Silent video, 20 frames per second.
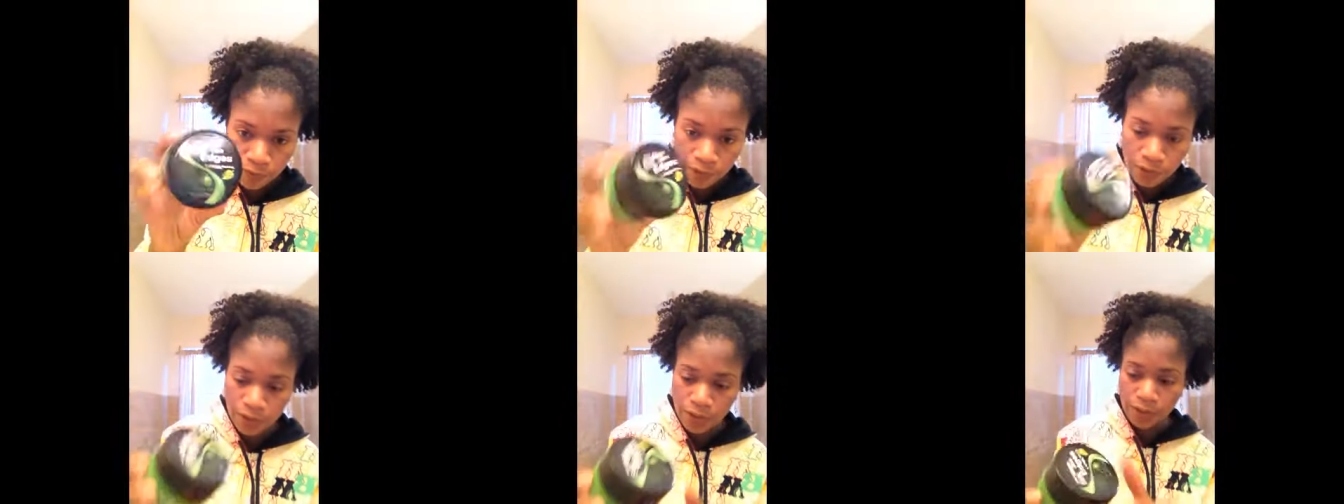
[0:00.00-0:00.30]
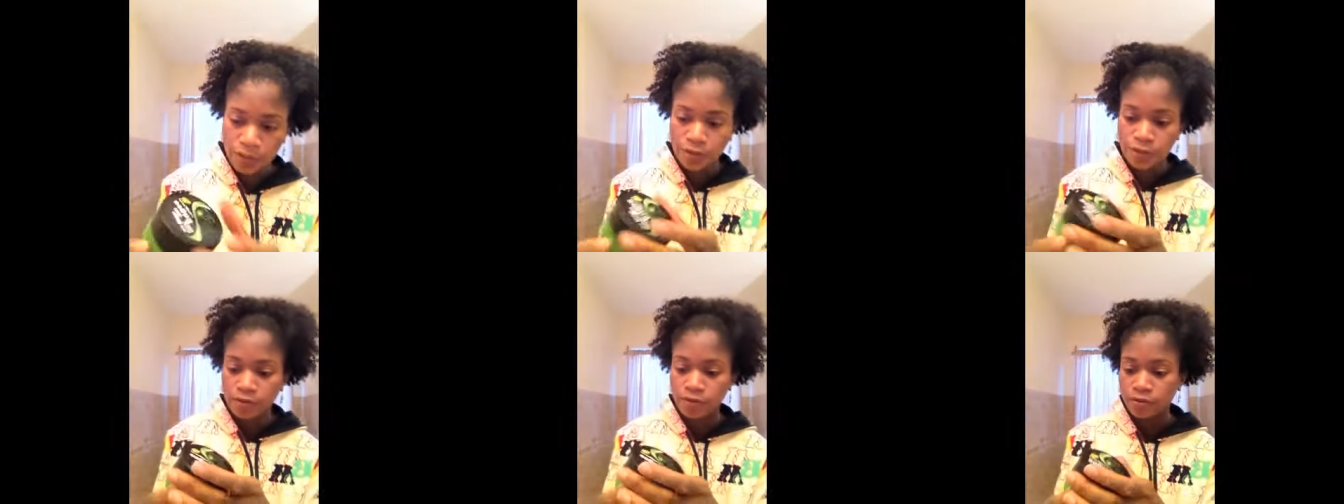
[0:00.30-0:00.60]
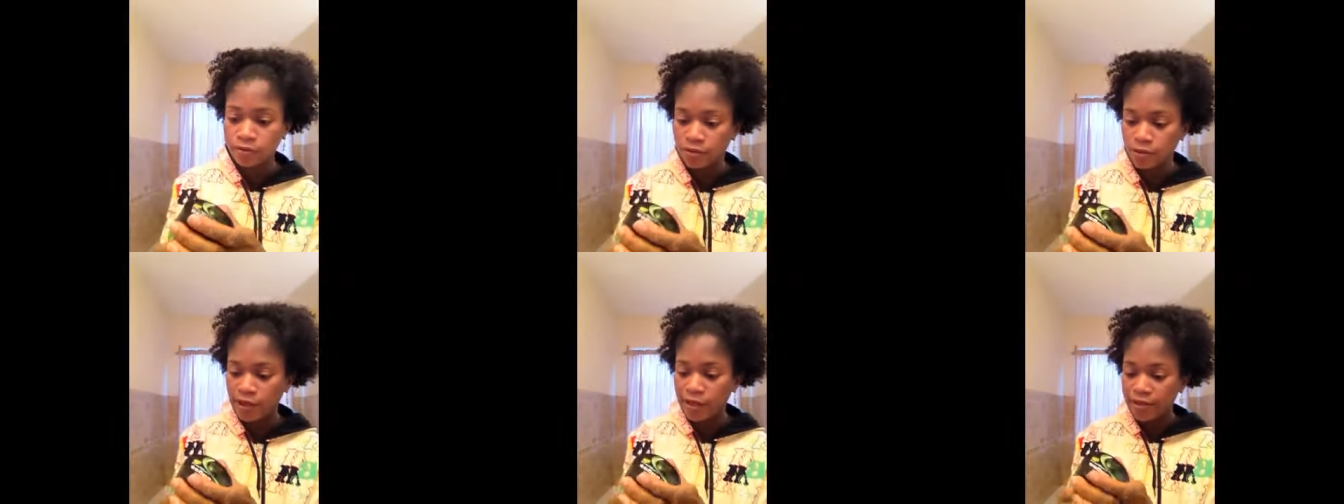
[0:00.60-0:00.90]

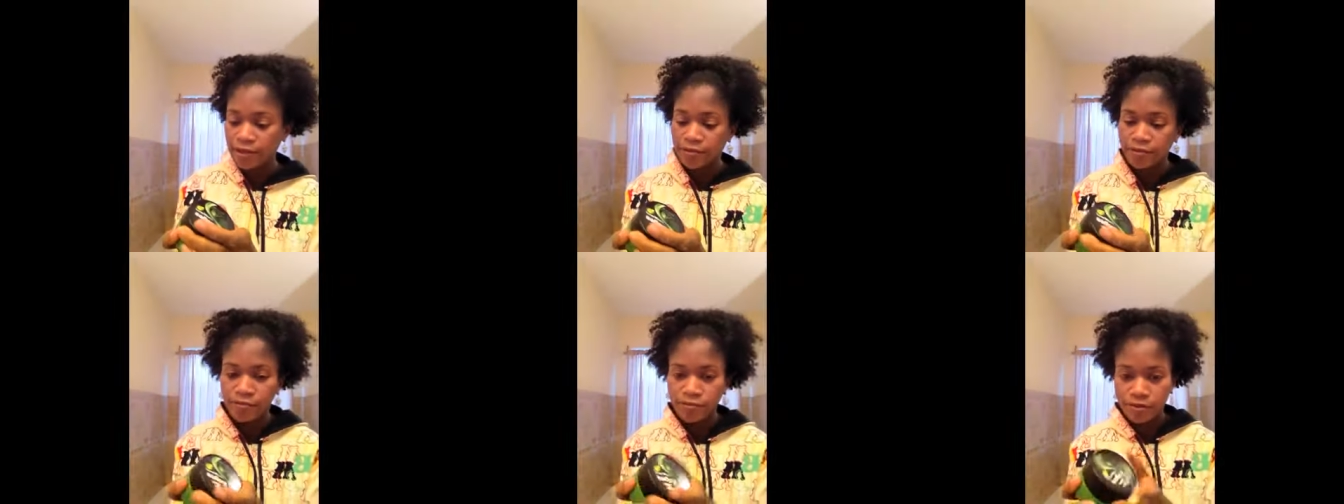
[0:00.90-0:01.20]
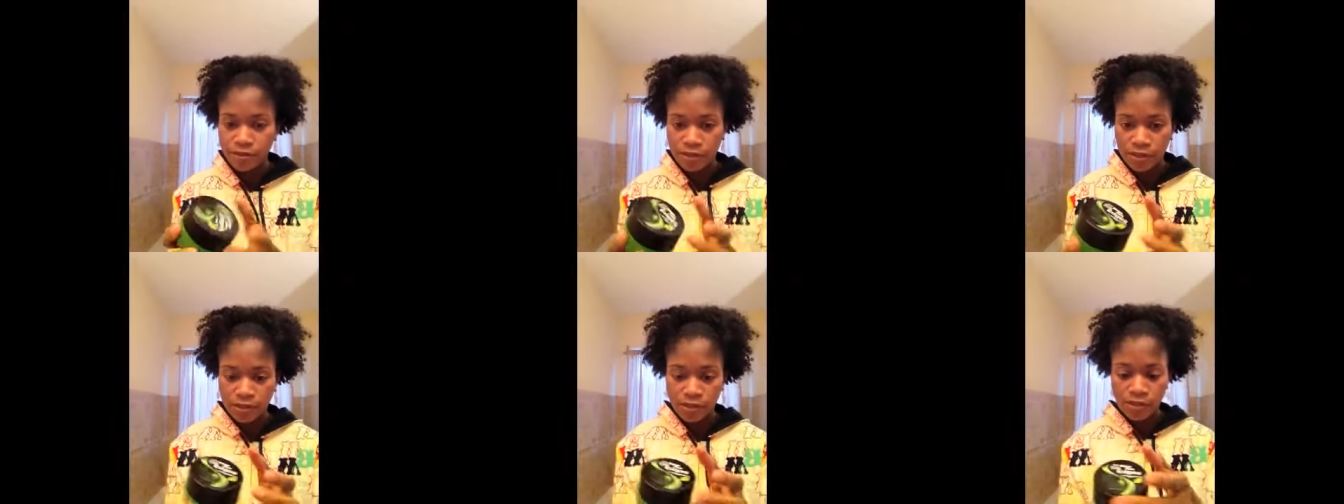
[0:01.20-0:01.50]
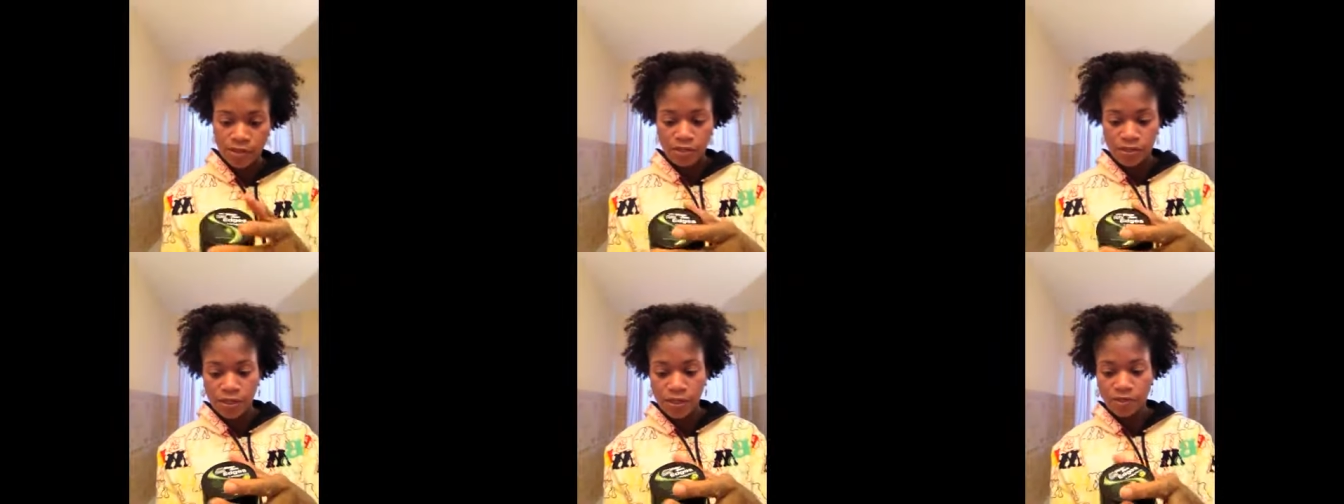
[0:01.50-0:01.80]
And I used
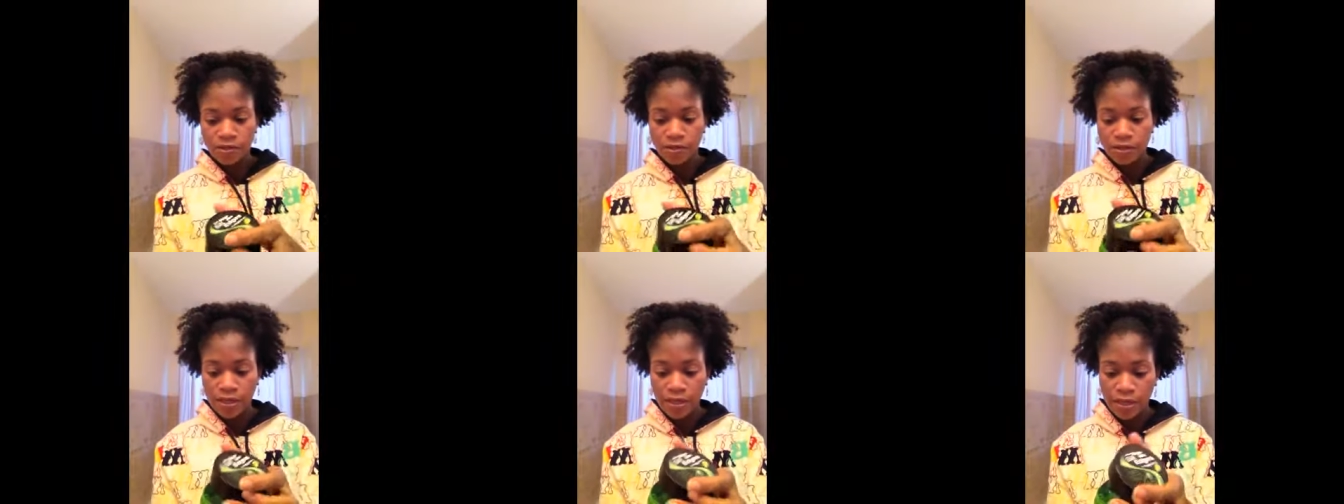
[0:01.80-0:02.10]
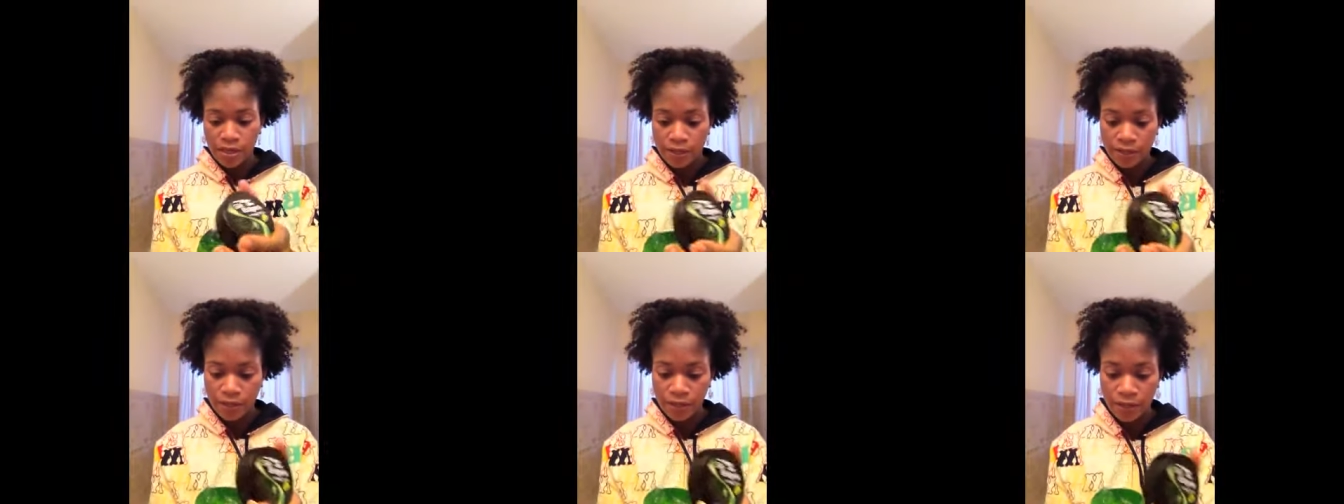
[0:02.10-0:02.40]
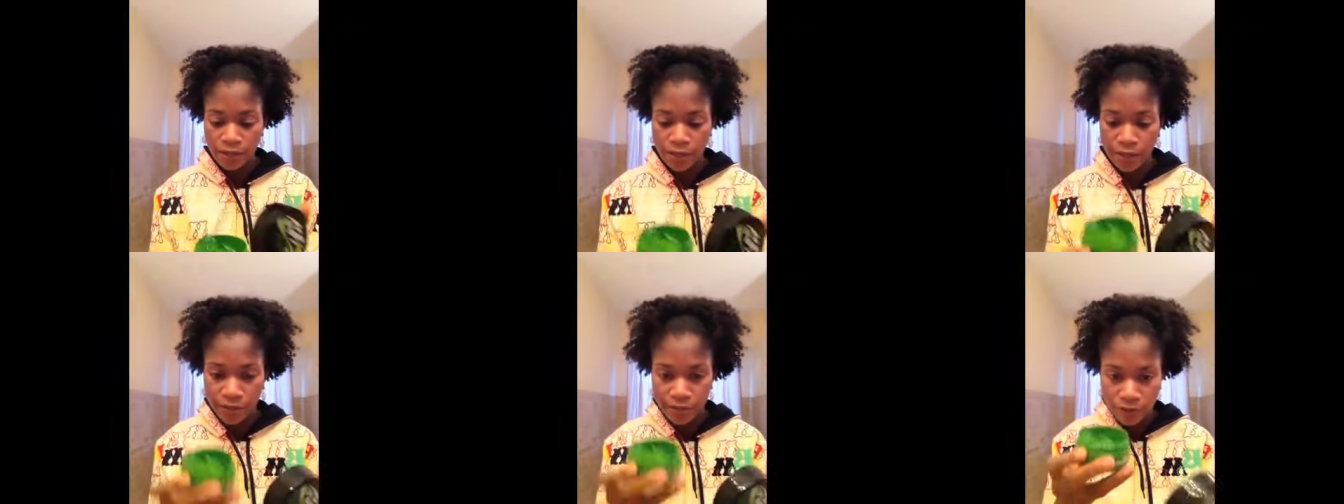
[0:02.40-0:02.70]
this the other day and
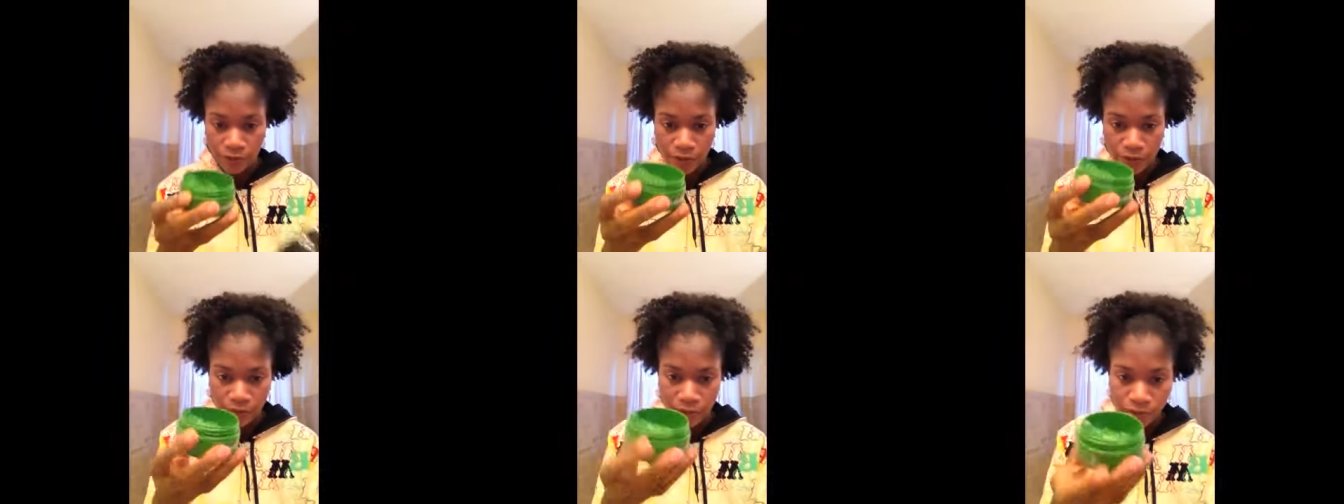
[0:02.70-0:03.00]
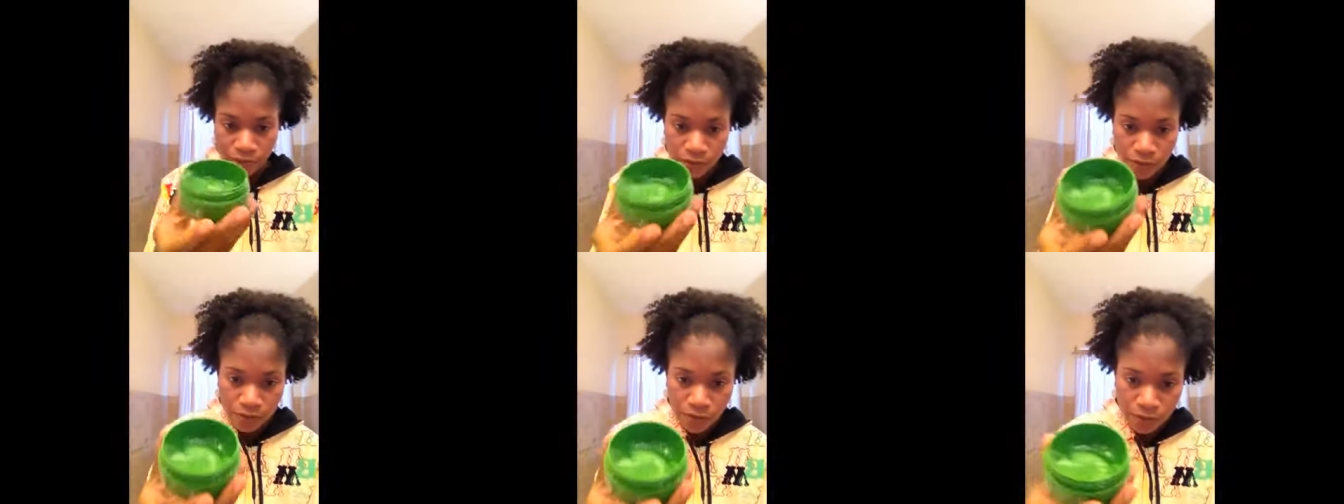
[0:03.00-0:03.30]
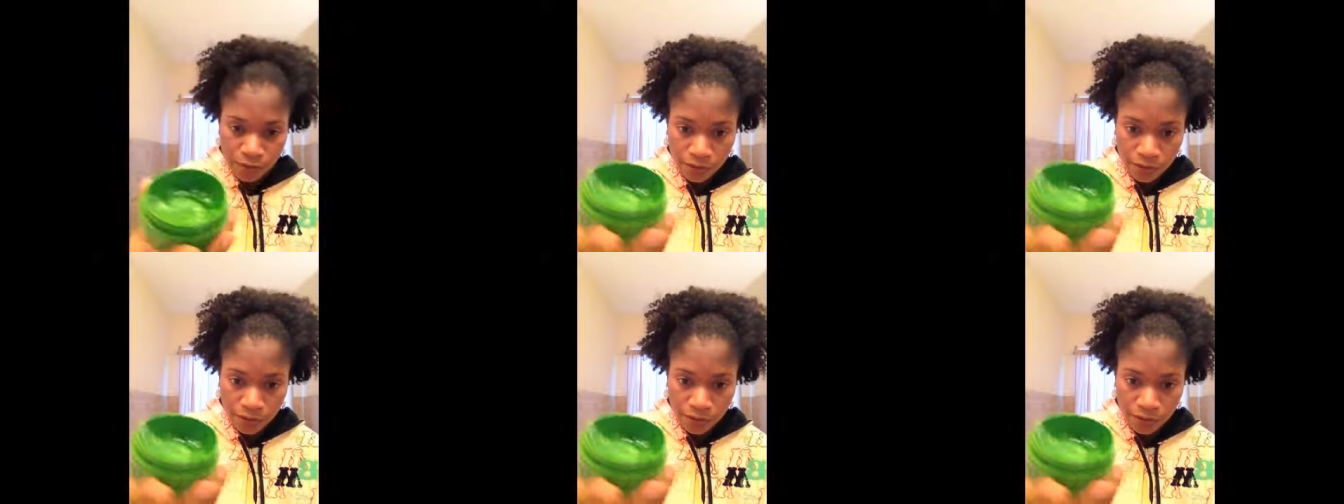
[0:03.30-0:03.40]
I like this.